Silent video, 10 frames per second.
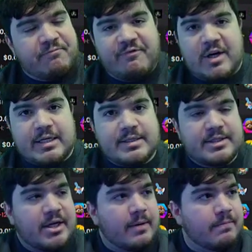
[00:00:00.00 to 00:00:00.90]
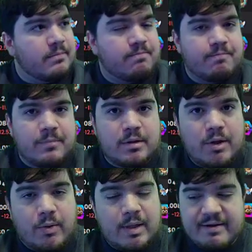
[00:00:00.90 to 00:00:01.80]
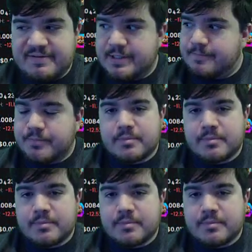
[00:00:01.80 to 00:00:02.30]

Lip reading: fucking scum lowlifes,